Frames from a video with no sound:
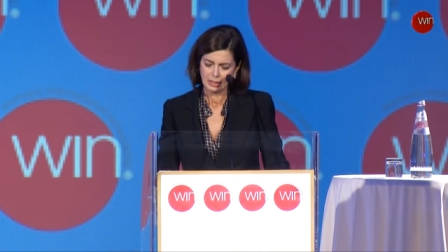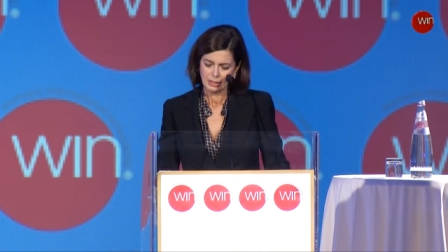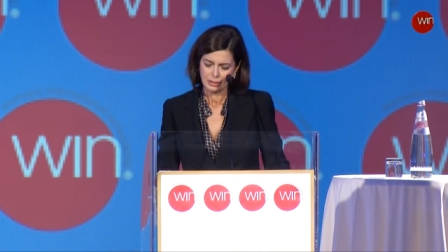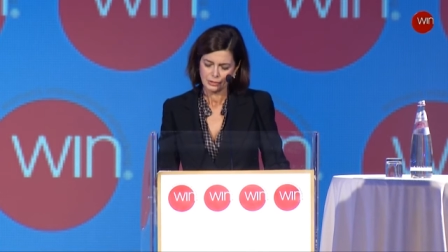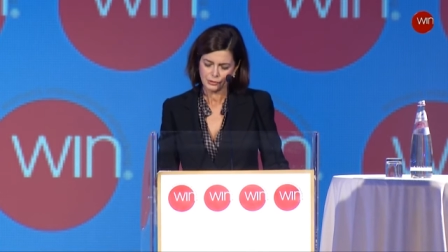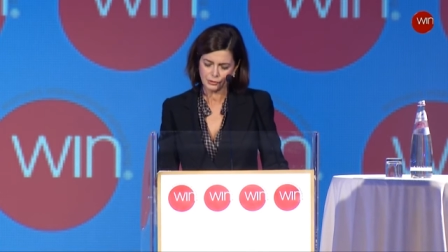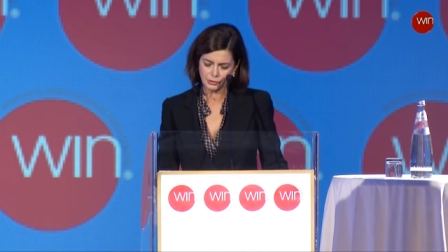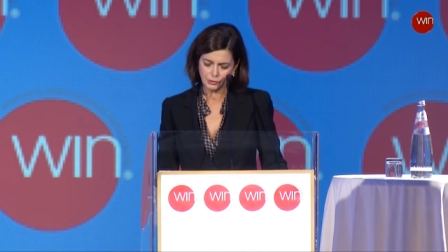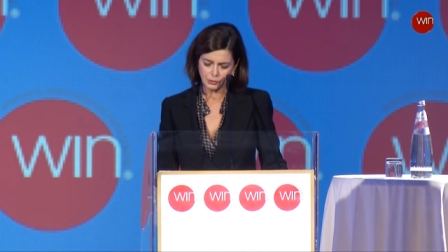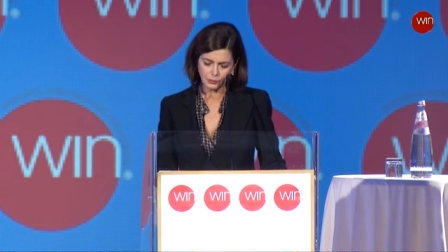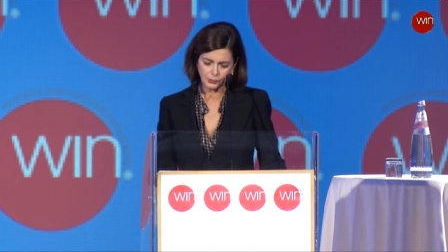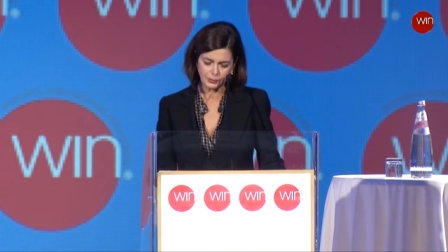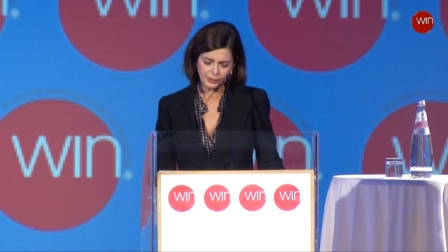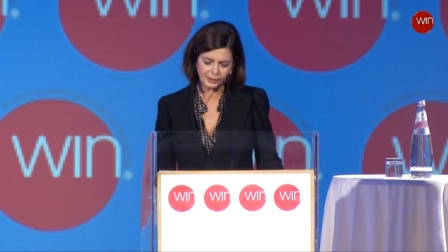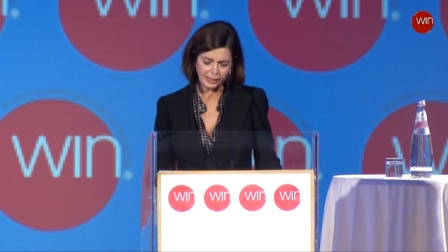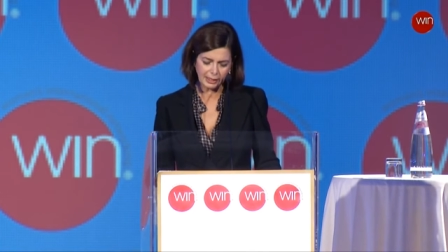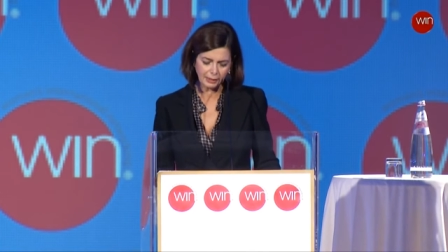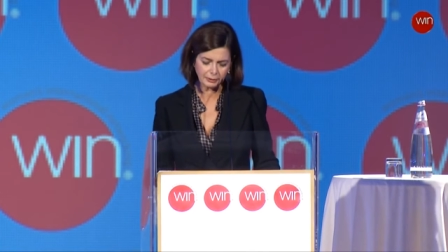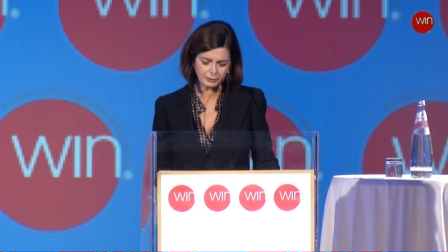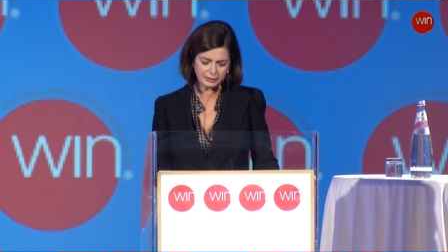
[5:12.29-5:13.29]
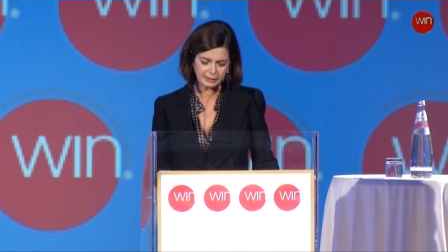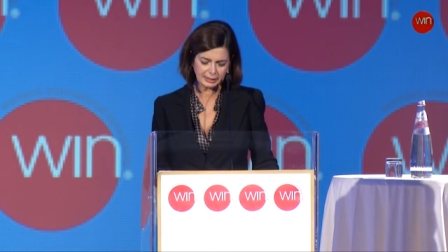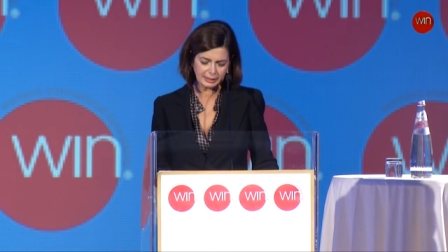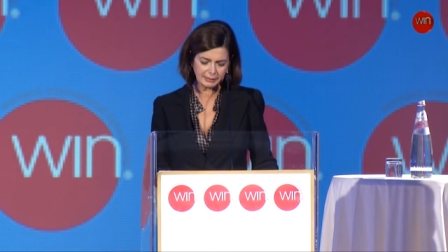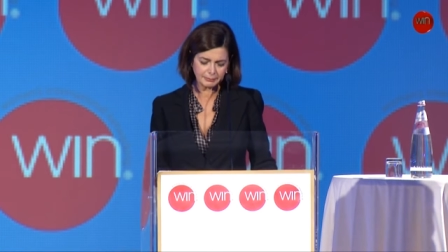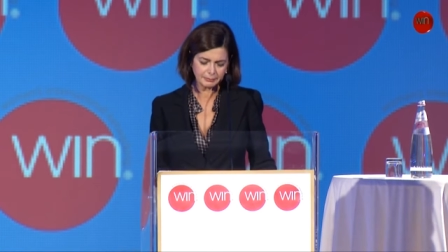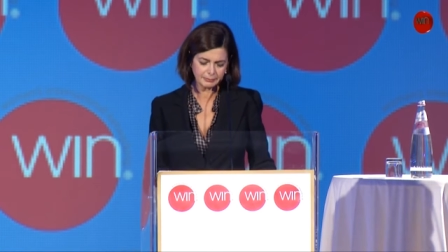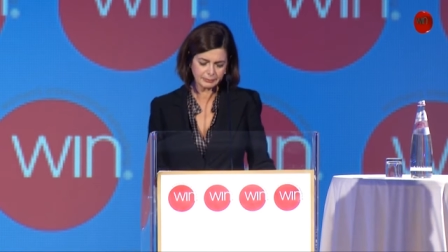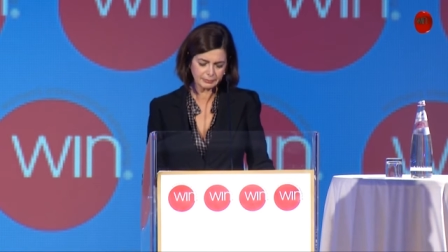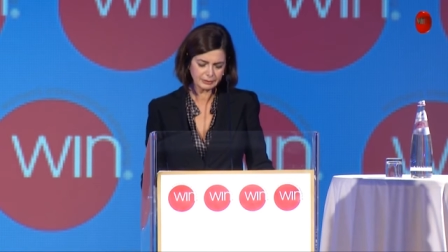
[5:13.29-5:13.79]
So without
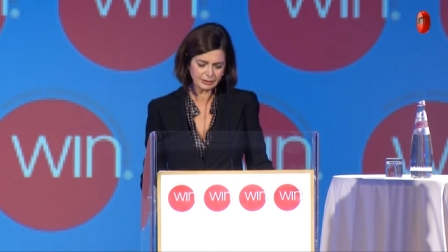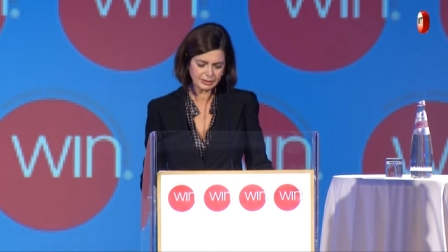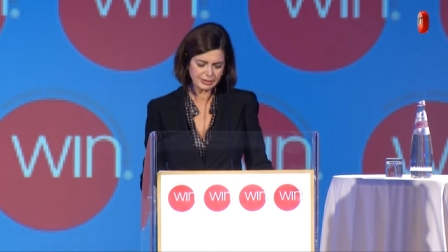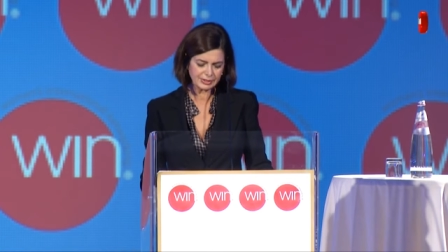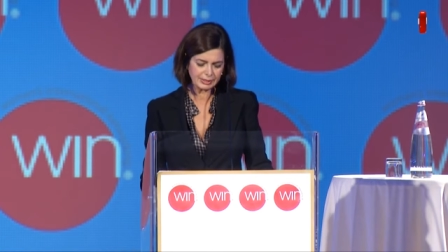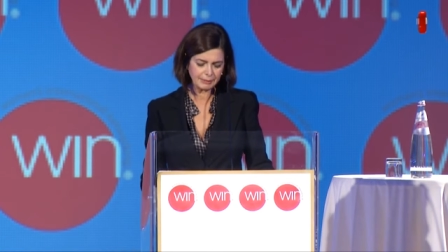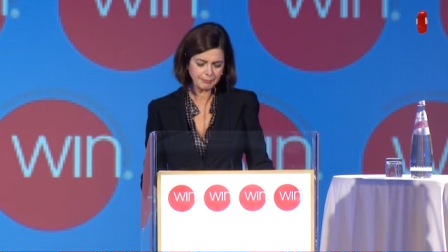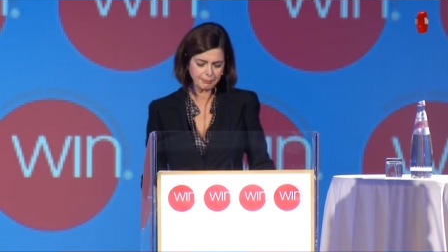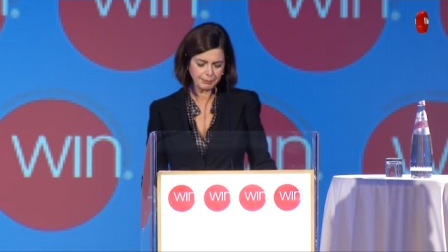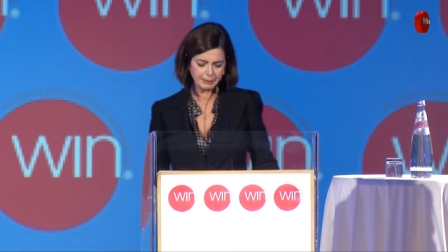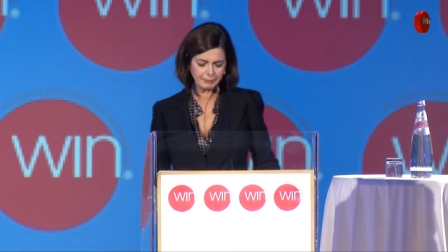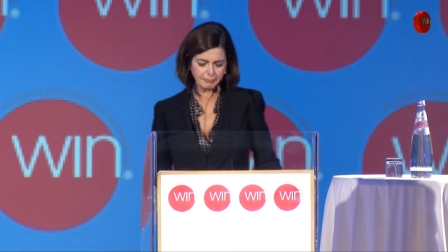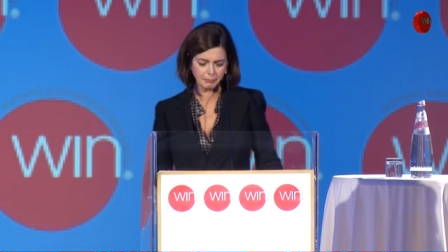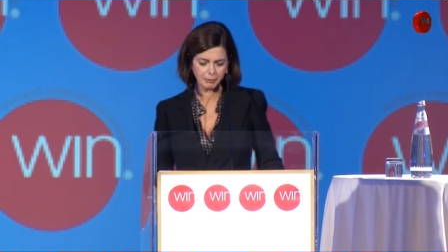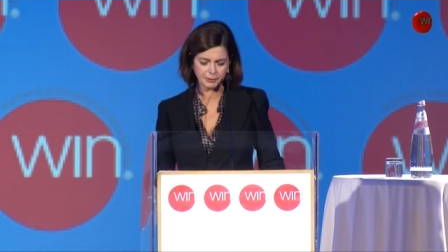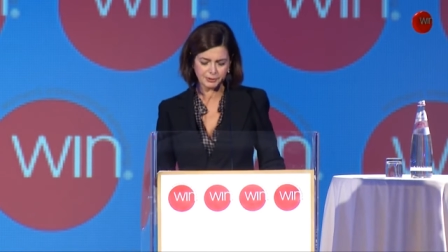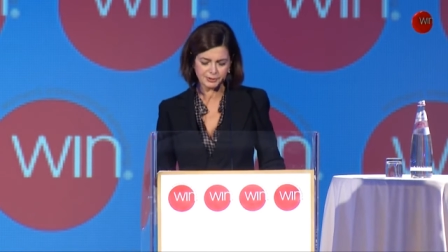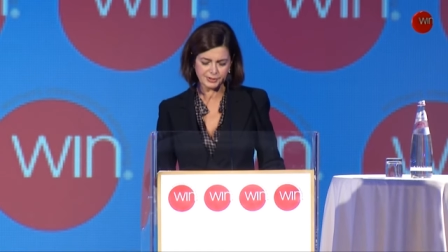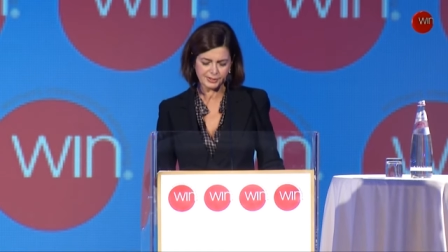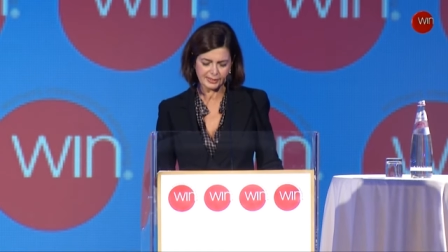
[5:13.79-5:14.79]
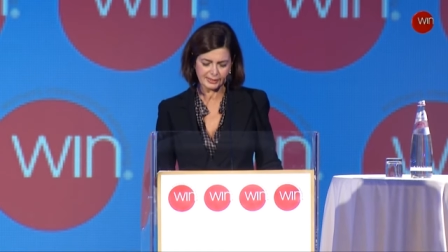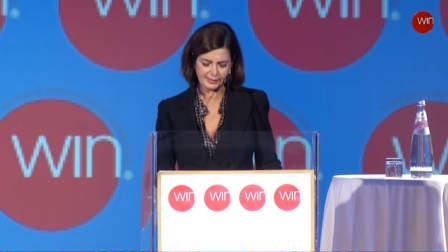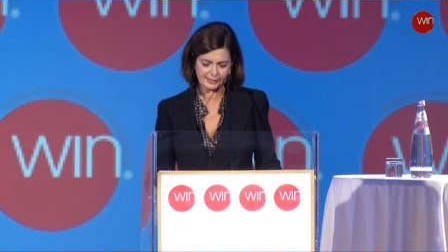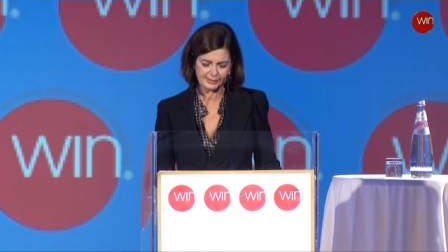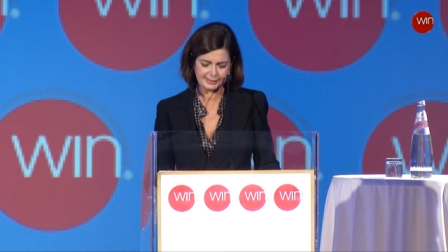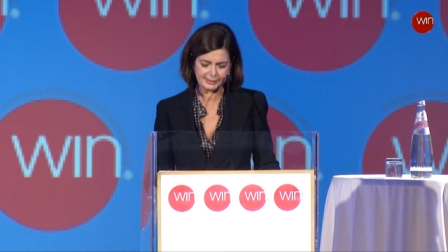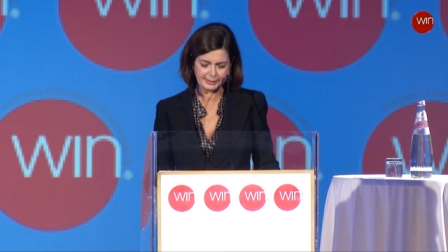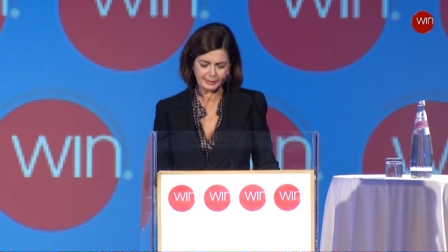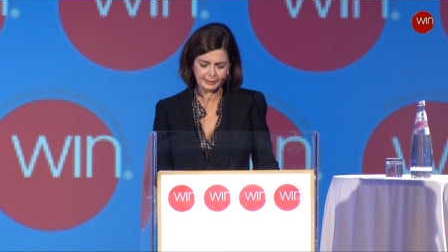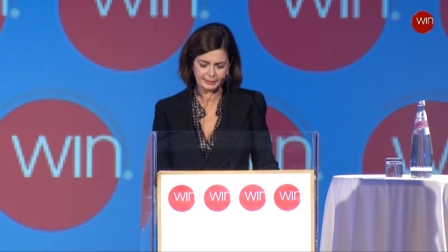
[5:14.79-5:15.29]
them, simply won't
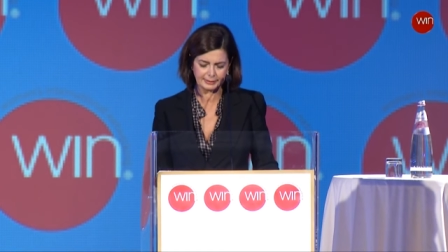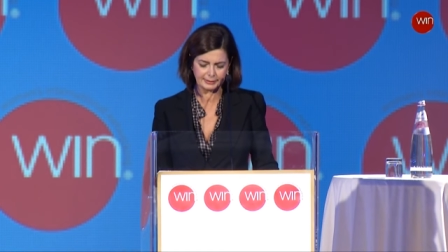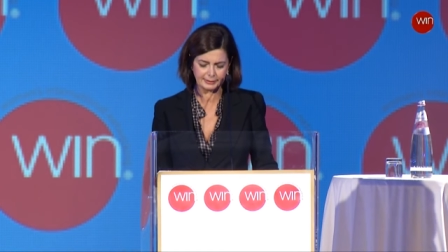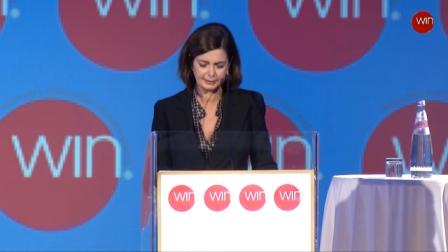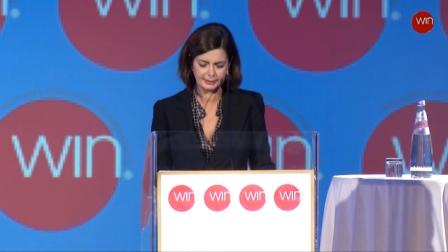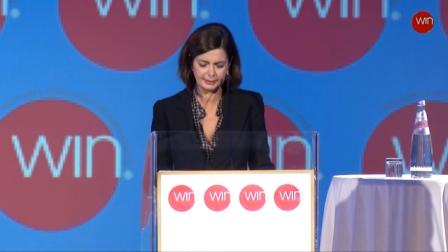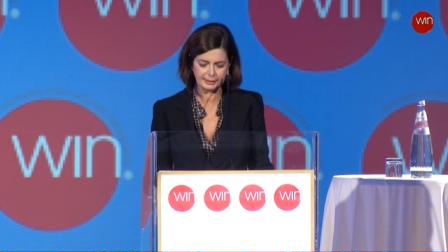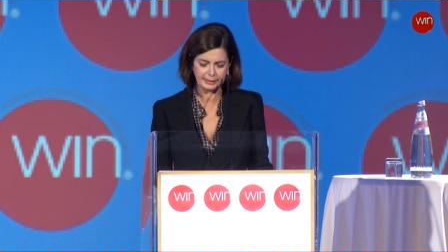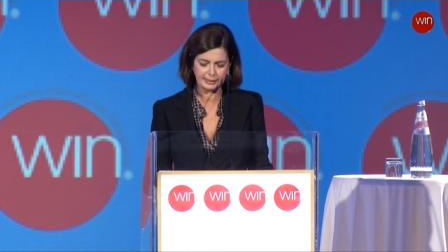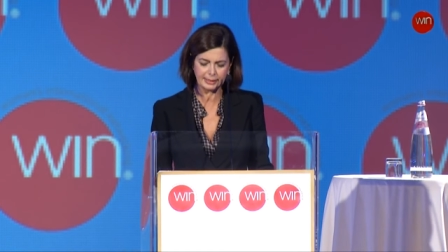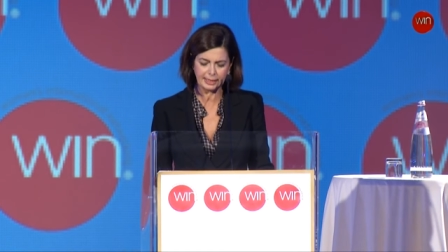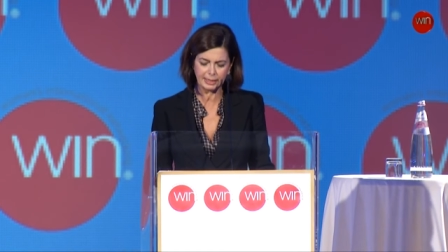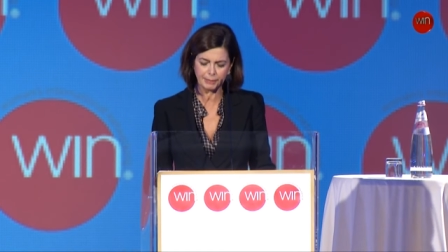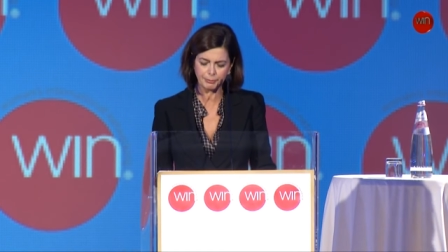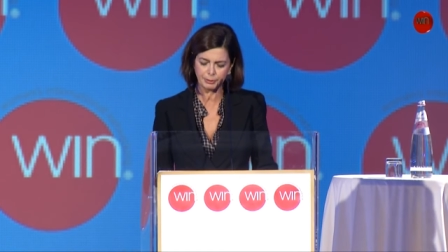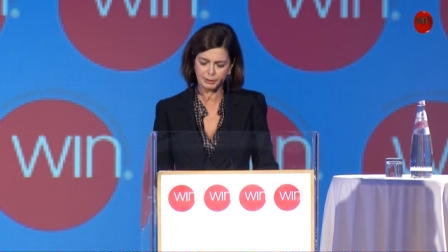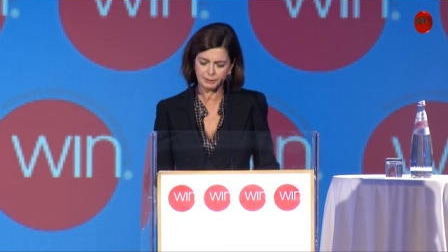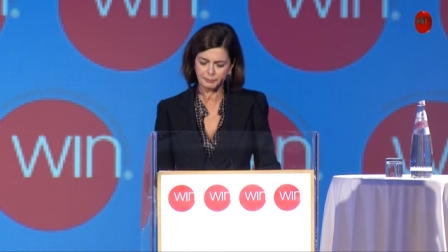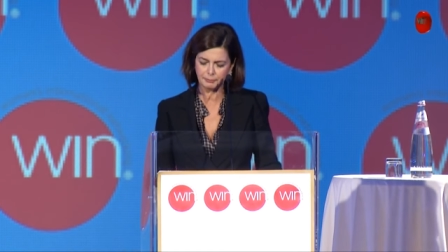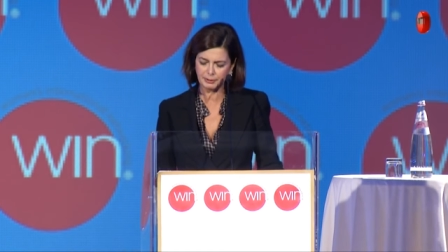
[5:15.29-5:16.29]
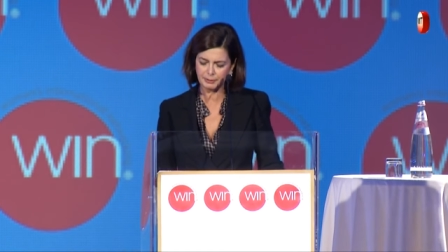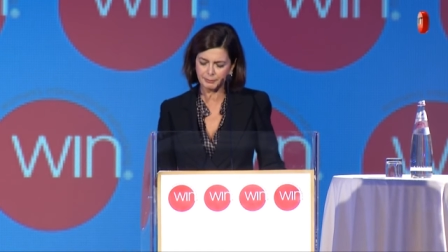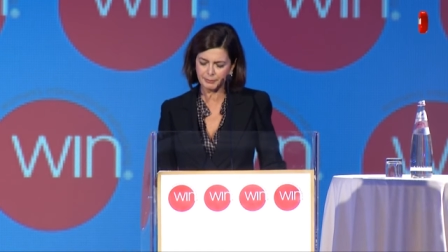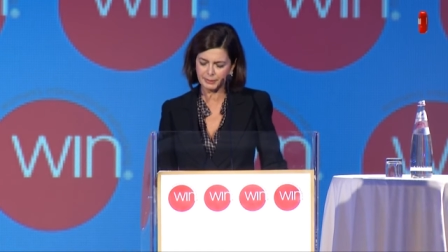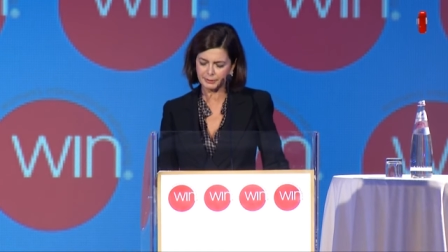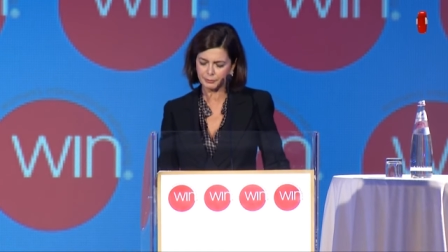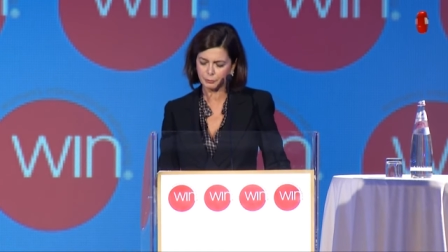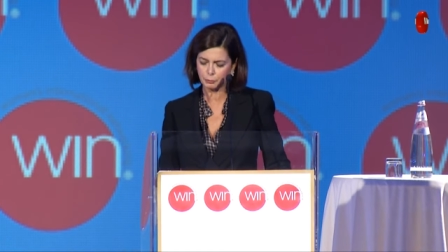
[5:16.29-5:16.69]
succeed in enabling women